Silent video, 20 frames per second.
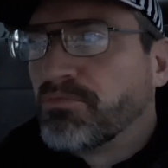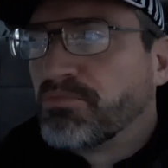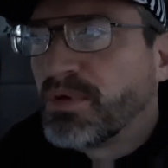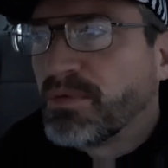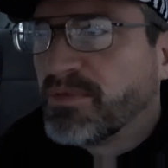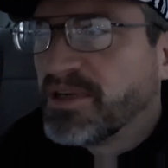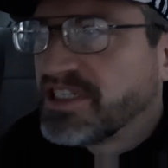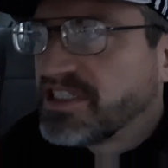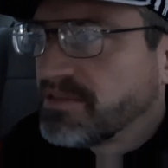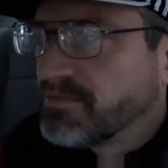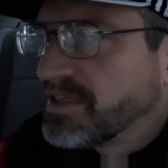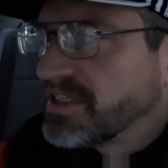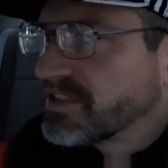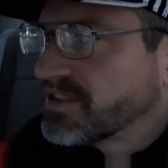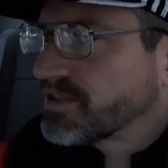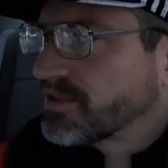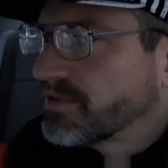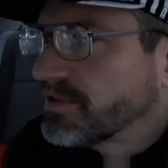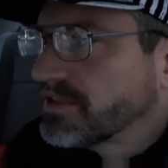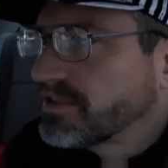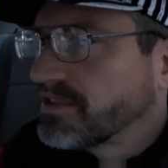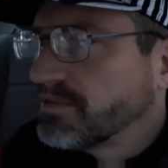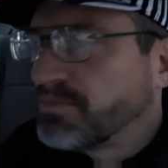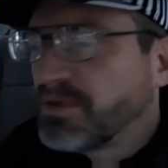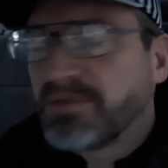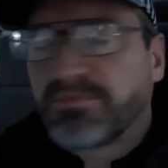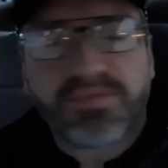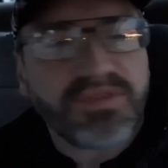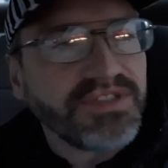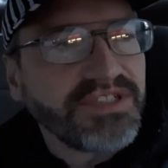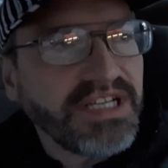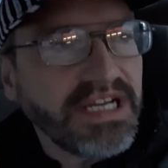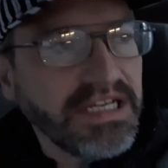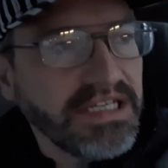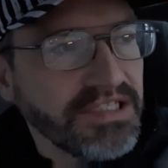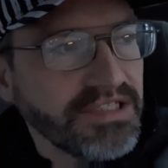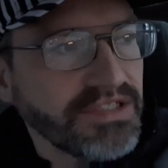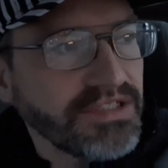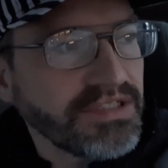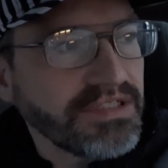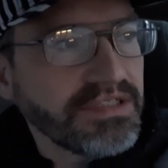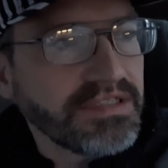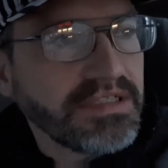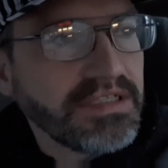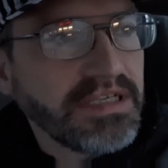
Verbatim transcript: Bemidji, Minnesota, to be precise.